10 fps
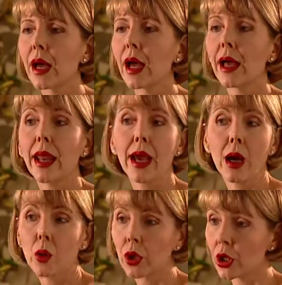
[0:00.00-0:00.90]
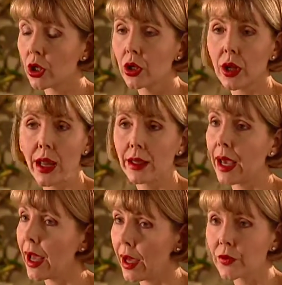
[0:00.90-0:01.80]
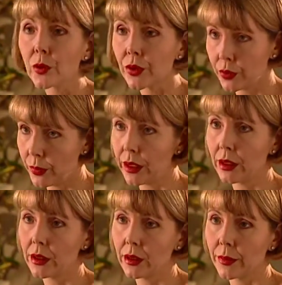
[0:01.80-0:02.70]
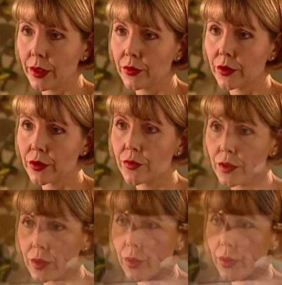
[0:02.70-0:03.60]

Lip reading: an hour and a half with me in my first visit